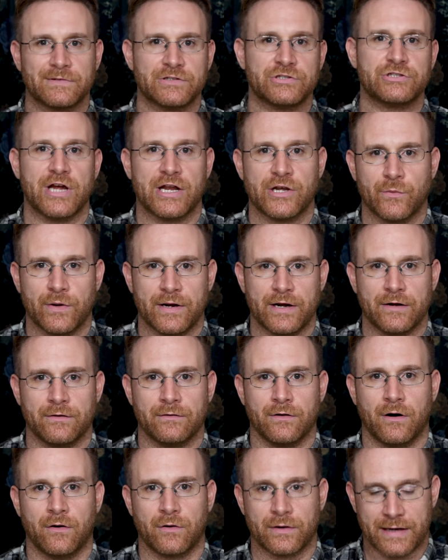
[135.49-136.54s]
genuine
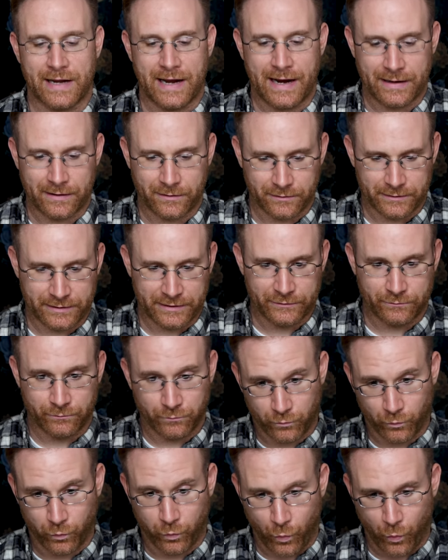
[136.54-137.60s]
and organically, is
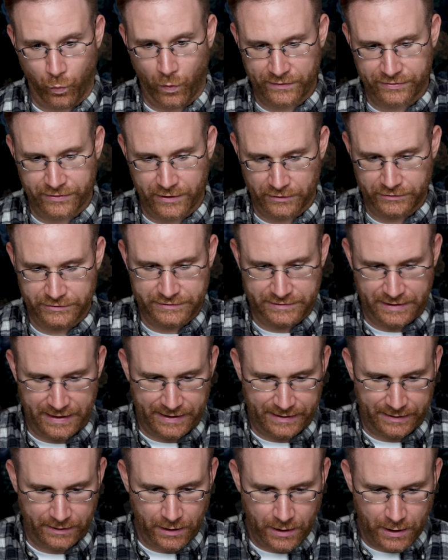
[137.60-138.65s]
what they're
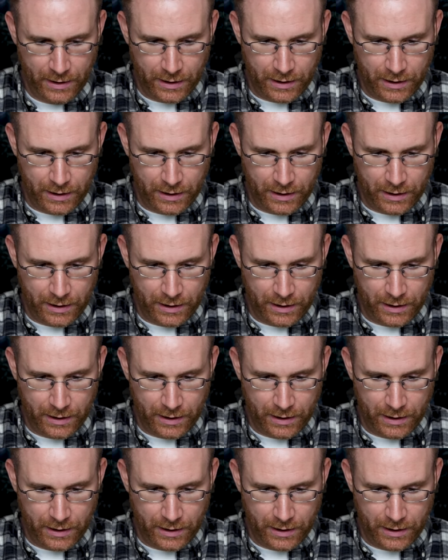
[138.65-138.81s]
saying.